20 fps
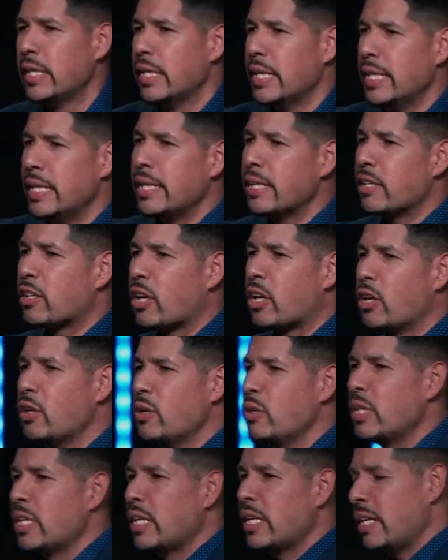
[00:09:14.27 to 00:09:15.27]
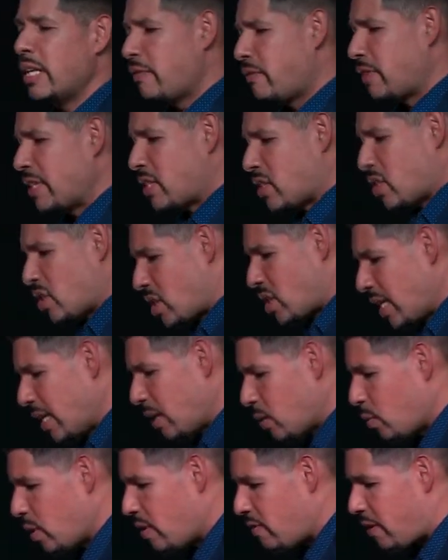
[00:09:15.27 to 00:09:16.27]
It included every
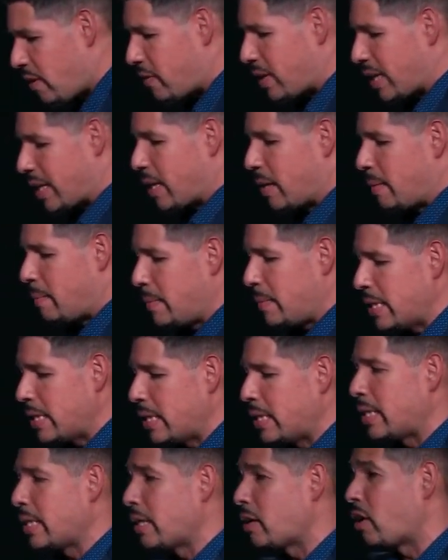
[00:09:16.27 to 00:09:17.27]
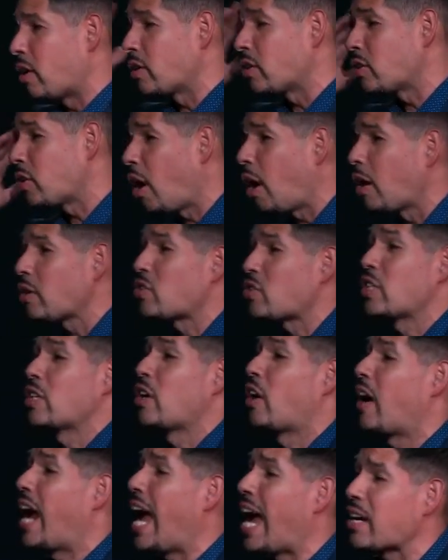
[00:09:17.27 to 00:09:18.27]
sin we've ever committed in our thoughts, in
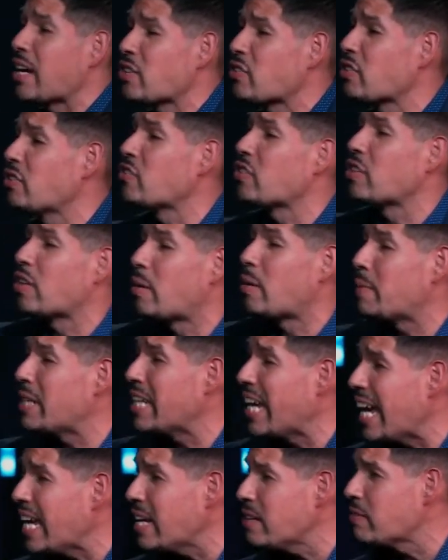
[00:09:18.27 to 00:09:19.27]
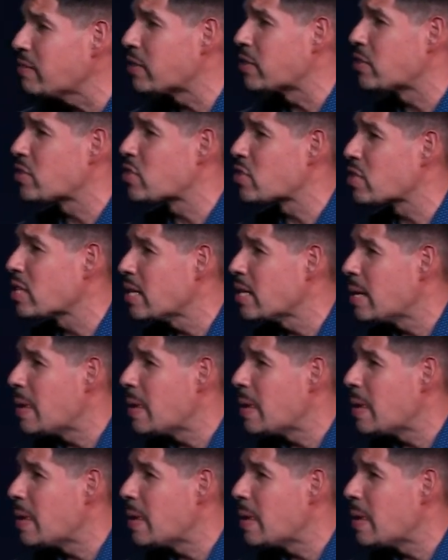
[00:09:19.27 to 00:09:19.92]
our actions, in our behaviors.